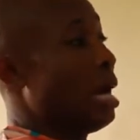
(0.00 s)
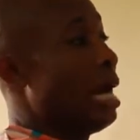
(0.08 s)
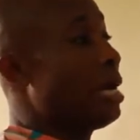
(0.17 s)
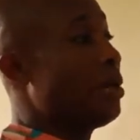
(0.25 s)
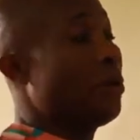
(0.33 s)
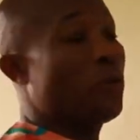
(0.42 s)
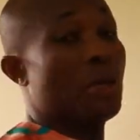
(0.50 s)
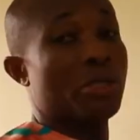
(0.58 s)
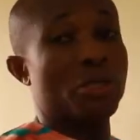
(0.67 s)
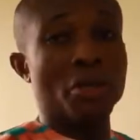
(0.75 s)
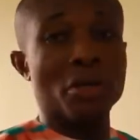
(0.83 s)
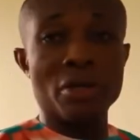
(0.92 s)
An
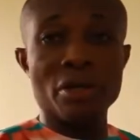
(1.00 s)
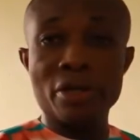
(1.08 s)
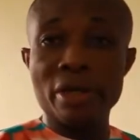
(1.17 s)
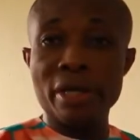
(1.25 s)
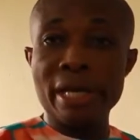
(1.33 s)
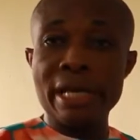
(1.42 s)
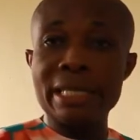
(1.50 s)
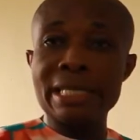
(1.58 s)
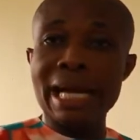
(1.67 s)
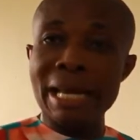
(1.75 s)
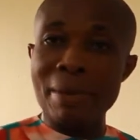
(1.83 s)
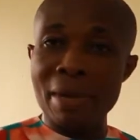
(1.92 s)
equator is
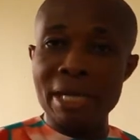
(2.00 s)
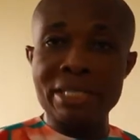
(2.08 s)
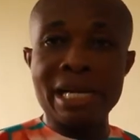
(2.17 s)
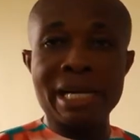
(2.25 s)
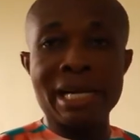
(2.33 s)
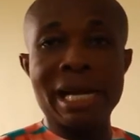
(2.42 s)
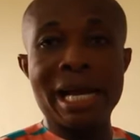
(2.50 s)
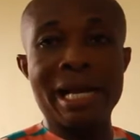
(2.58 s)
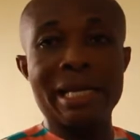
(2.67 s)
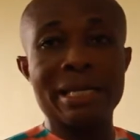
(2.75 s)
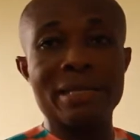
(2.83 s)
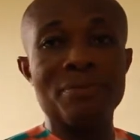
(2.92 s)
an imaginary
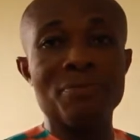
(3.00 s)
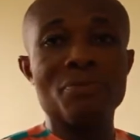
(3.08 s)
line